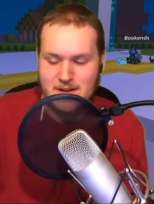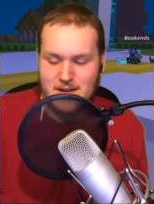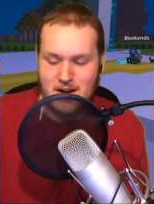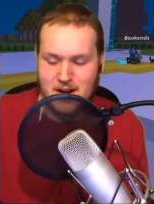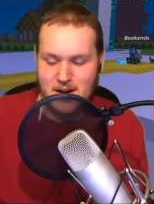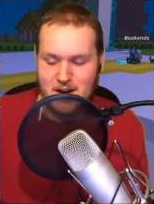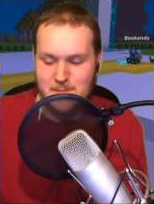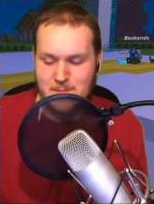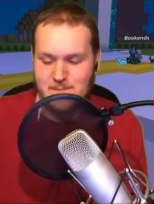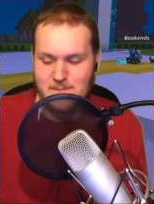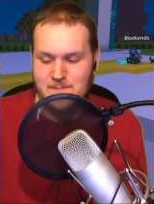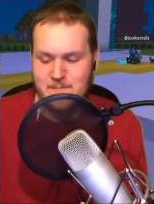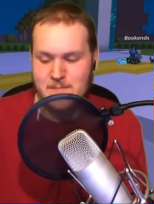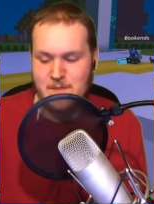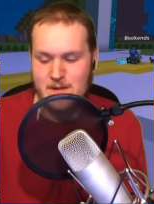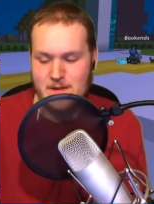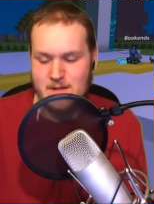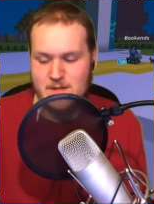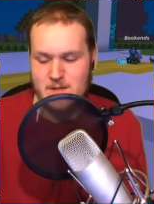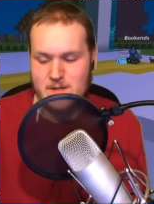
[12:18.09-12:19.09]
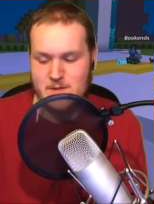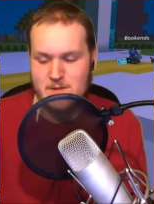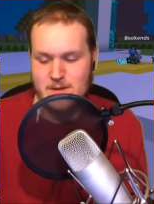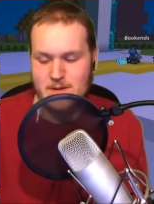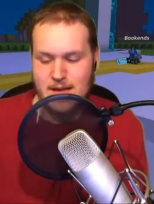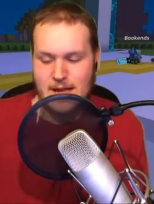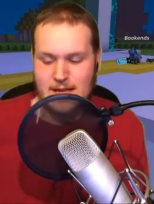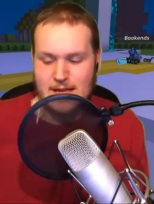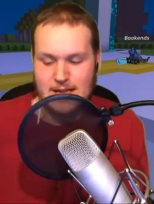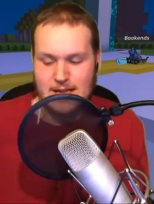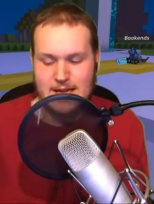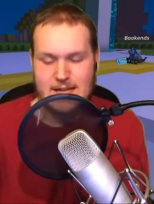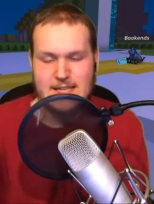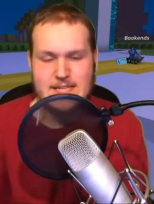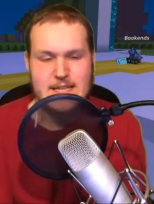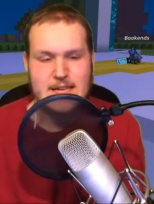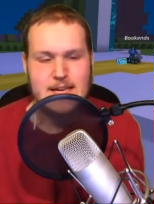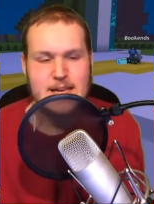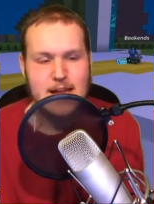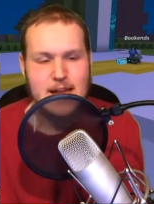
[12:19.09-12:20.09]
Um, so yeah, like I
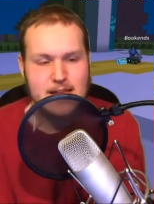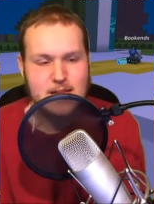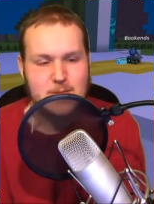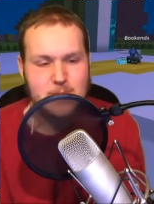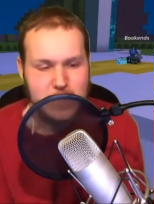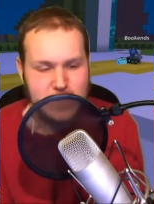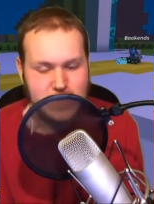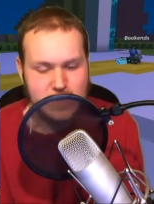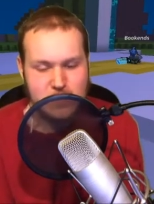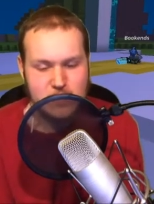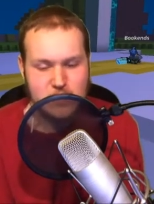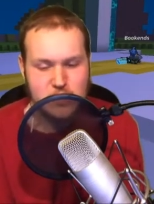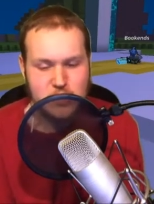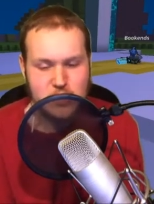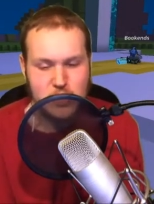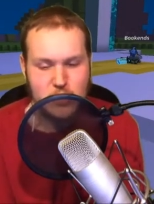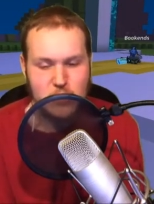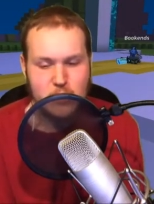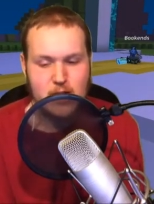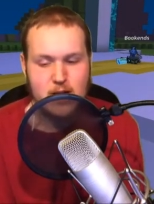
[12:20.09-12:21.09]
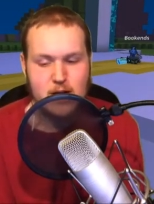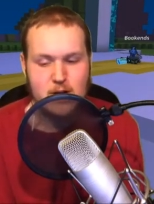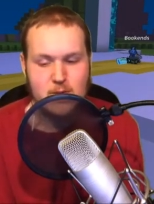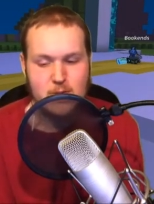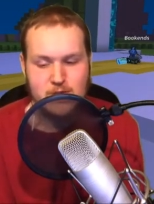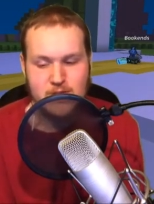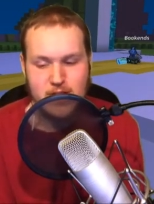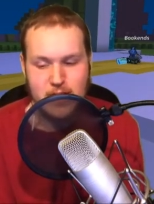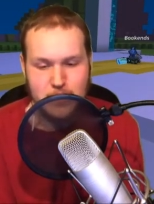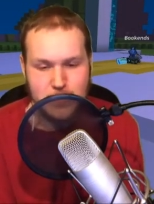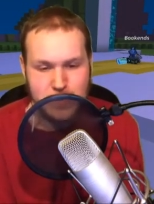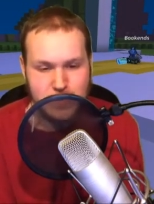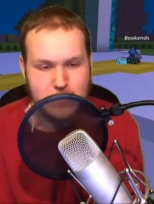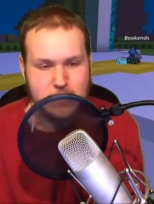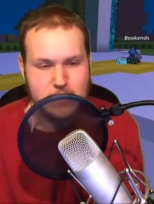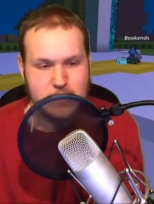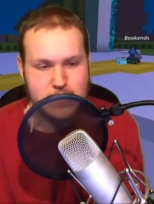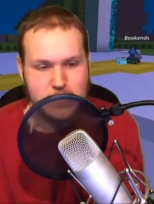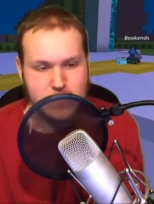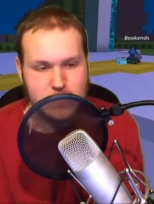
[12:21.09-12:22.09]
said at the beginning of the show, uh, we've got
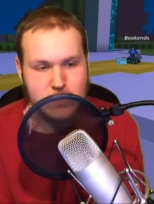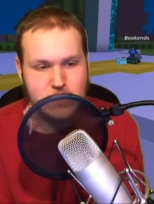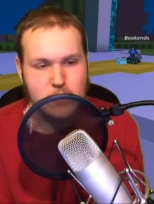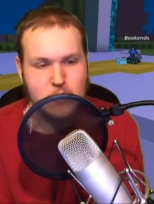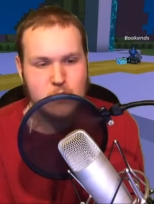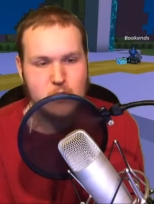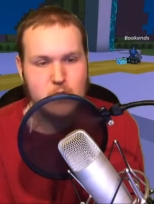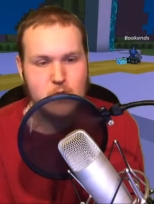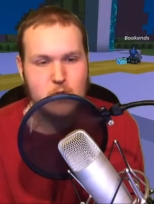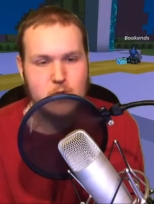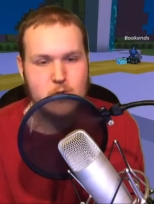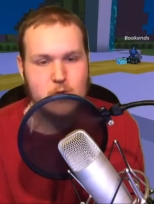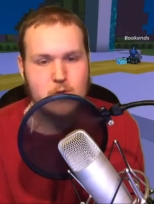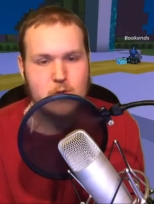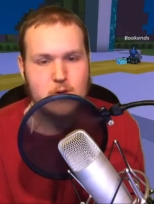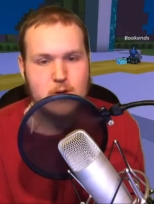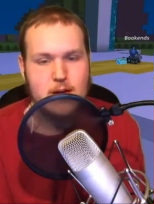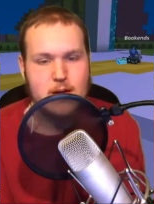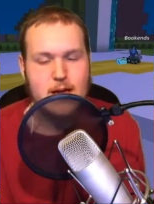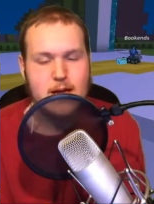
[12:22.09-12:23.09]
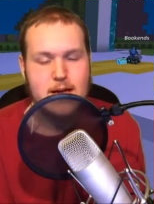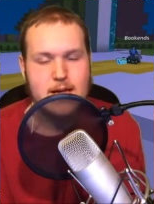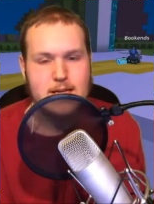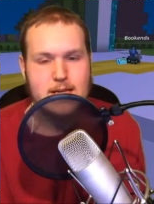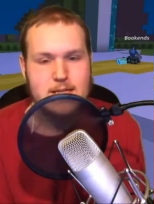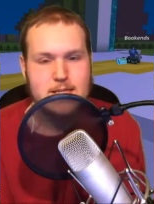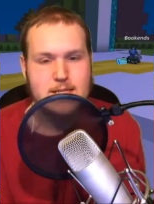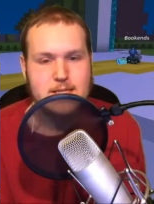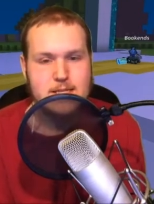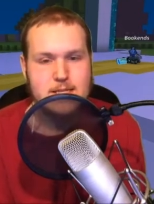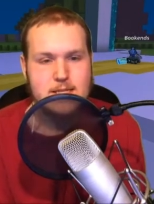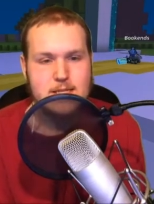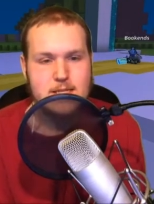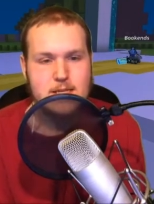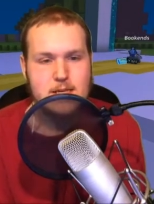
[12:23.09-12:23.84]
Bubbles here who has